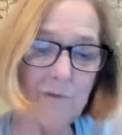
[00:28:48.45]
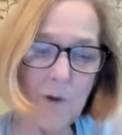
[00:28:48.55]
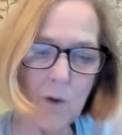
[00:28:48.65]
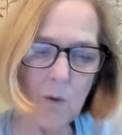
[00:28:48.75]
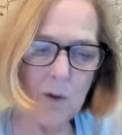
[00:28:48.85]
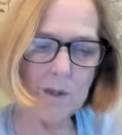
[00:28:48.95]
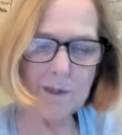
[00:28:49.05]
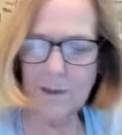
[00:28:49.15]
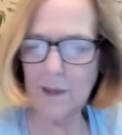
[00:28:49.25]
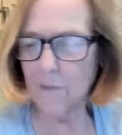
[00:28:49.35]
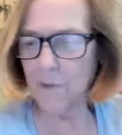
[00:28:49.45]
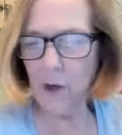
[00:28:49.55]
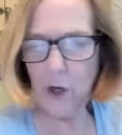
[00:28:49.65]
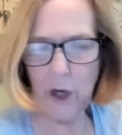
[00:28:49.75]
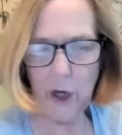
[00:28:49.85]
faux
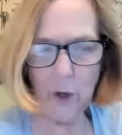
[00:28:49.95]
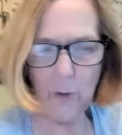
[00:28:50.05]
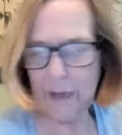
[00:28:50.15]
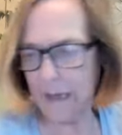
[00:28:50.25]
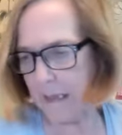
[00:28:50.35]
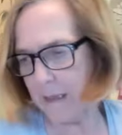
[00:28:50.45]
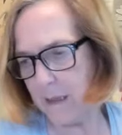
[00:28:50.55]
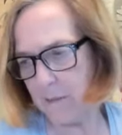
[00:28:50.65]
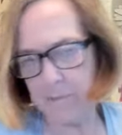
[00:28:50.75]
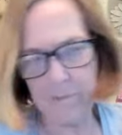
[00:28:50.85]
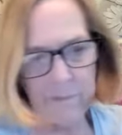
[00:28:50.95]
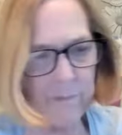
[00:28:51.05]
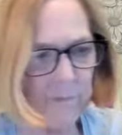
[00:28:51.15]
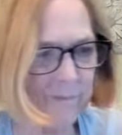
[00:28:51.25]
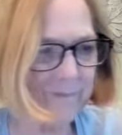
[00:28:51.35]
sapphire earrings.
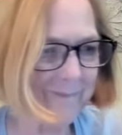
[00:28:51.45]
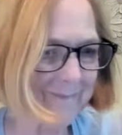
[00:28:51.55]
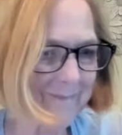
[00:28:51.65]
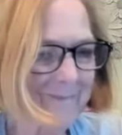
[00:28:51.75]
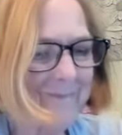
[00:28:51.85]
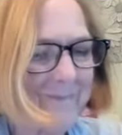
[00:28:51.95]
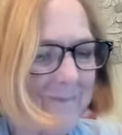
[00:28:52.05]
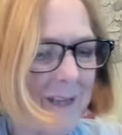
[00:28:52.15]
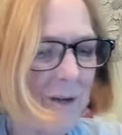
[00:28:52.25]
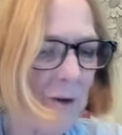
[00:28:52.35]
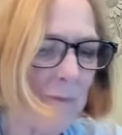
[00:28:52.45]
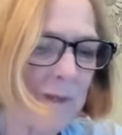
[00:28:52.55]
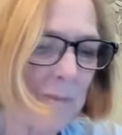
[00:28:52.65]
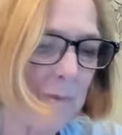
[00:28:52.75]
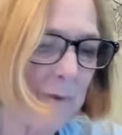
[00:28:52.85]
They are
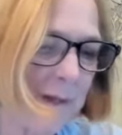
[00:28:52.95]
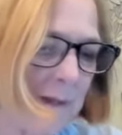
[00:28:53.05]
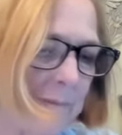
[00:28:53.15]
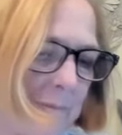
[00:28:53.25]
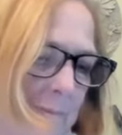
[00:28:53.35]
really pretty